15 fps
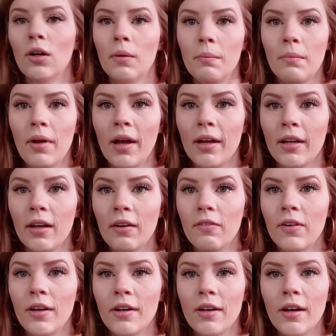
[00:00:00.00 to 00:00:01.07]
make a
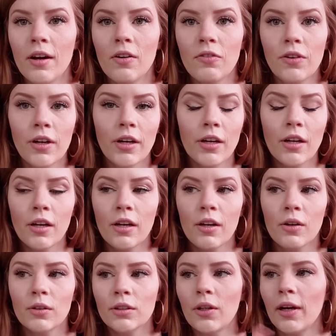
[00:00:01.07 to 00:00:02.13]
video for
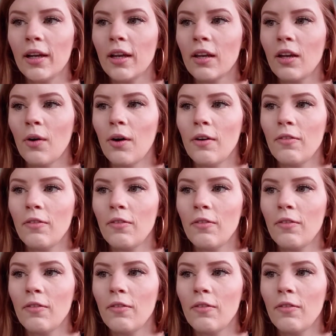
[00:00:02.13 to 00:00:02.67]
you so I can go